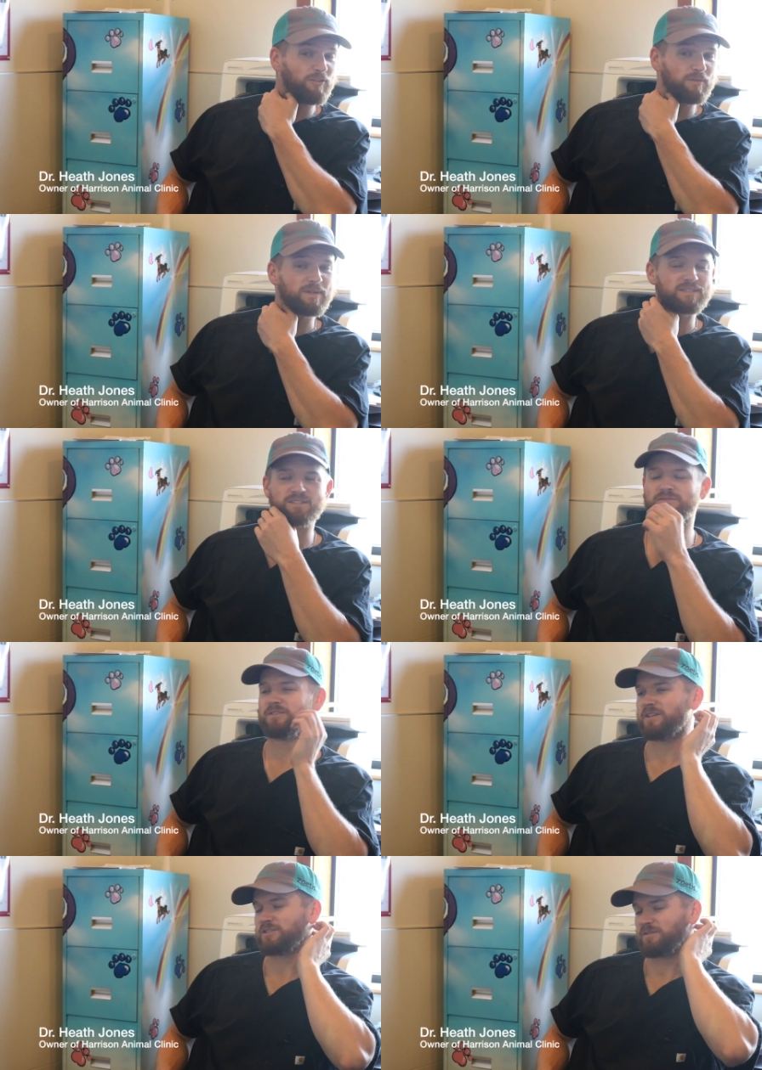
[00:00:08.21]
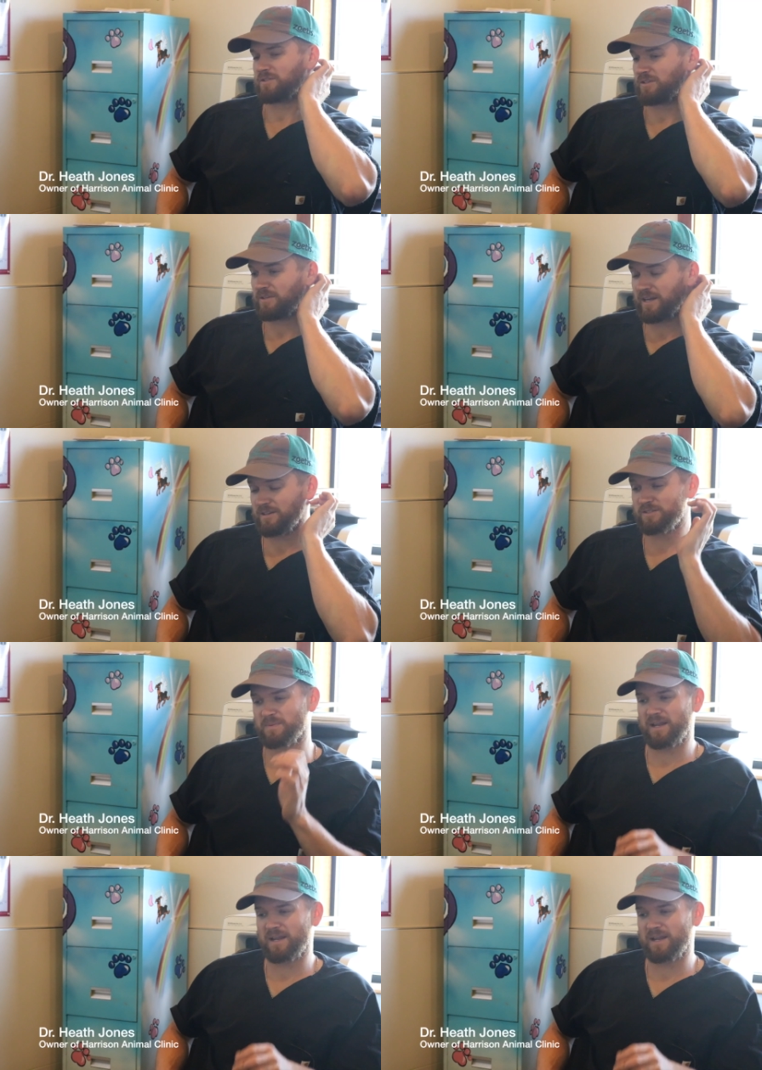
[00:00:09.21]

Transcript: been in the business for a touch over two years,